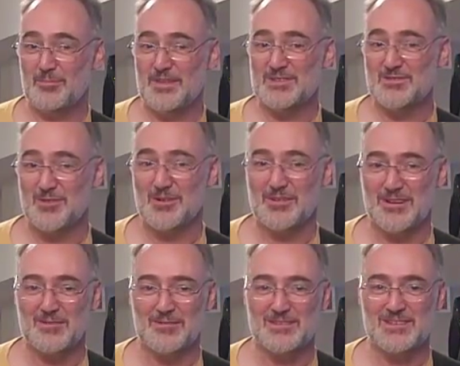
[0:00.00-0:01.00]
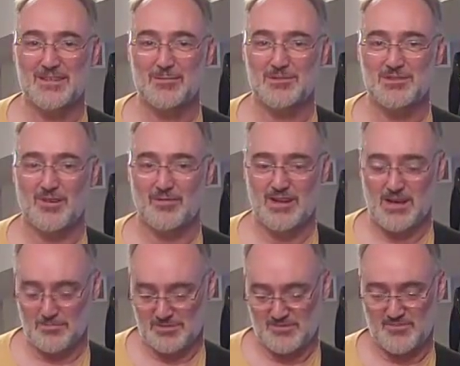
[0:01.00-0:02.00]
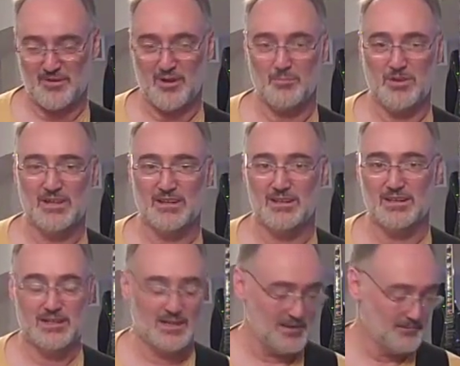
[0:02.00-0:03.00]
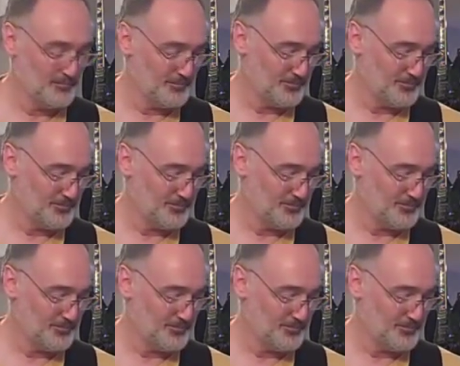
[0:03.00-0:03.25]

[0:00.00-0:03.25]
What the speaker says: mistriggering of the synth, which often happens if you're not playing cleanly.